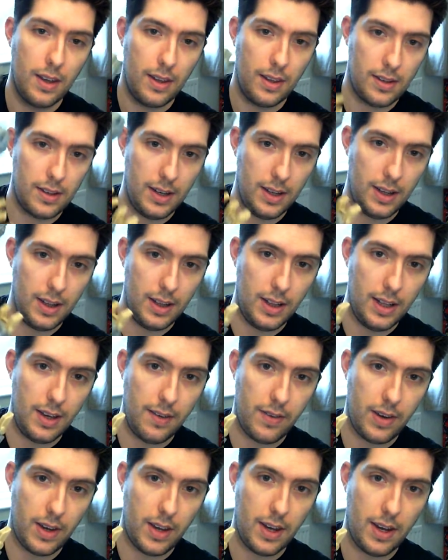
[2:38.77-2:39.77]
There's a little
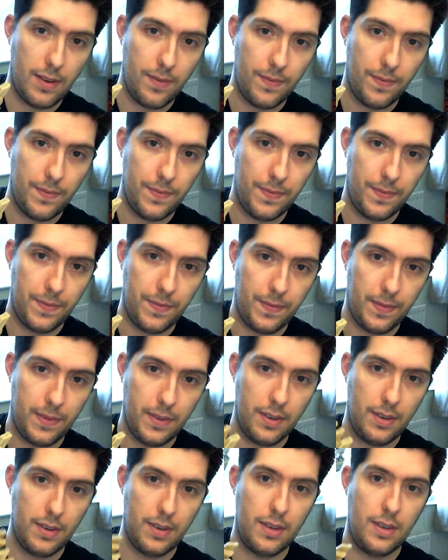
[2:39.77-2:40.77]
lever here
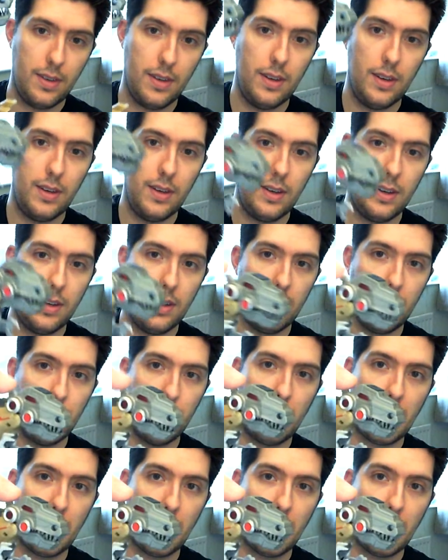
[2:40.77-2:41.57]
on the